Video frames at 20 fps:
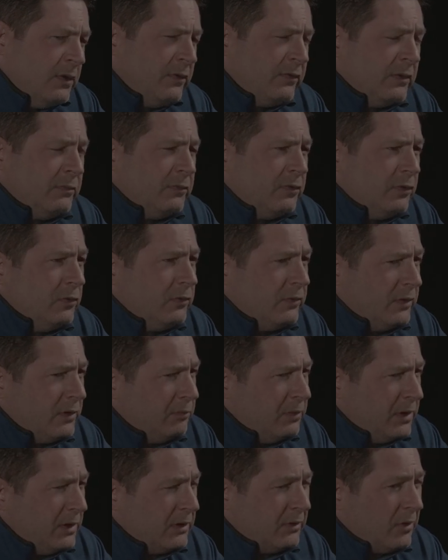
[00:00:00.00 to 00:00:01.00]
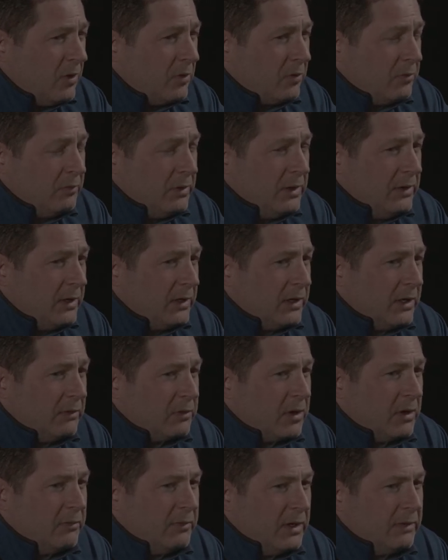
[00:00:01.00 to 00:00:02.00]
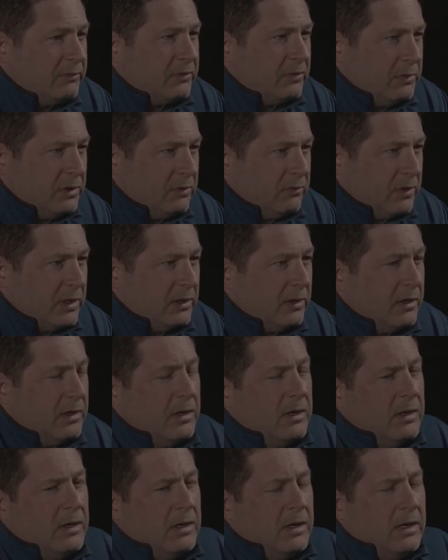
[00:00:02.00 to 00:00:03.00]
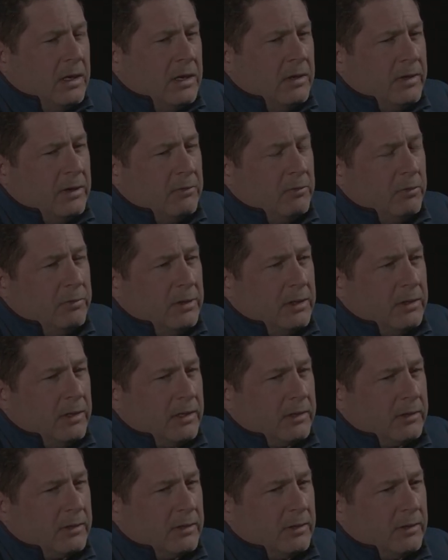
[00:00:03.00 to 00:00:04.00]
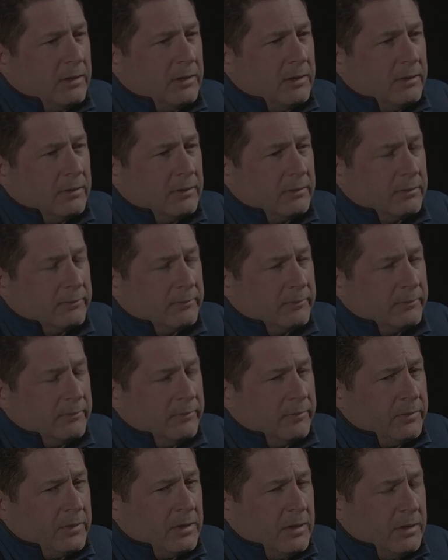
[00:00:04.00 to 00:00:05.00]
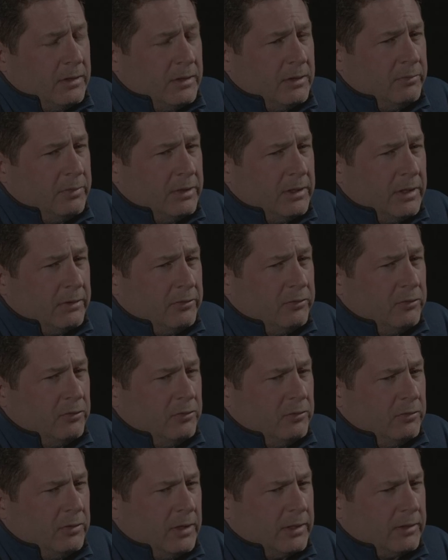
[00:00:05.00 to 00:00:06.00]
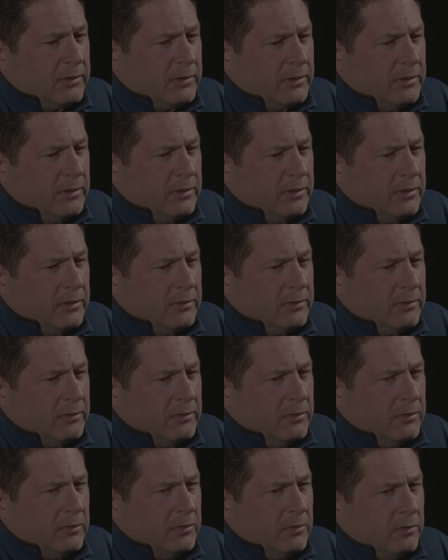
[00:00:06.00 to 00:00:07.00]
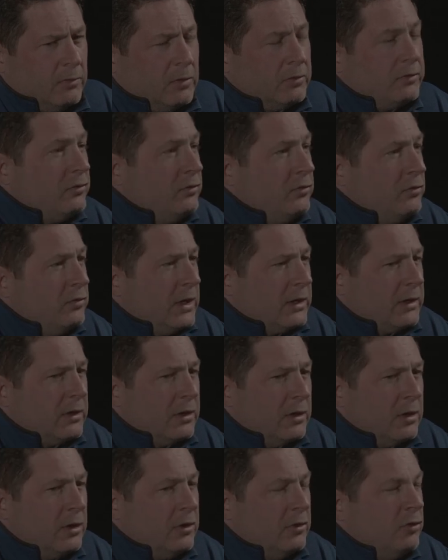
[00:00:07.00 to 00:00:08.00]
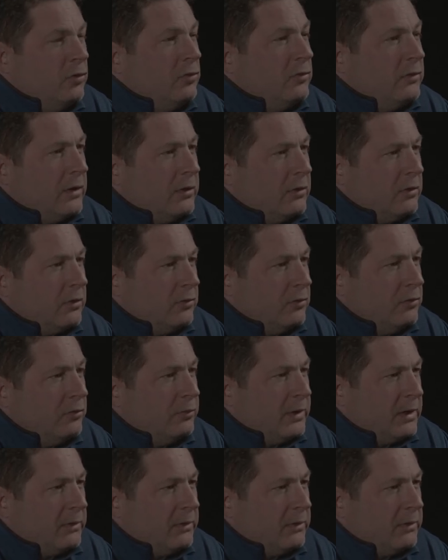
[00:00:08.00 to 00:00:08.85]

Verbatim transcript: And then some dudes that had been in longer than me, they kept coming up to me, right? And they would be like, uh, they'll be like, dude, like, uh, why don't you do like a, a newsletter, a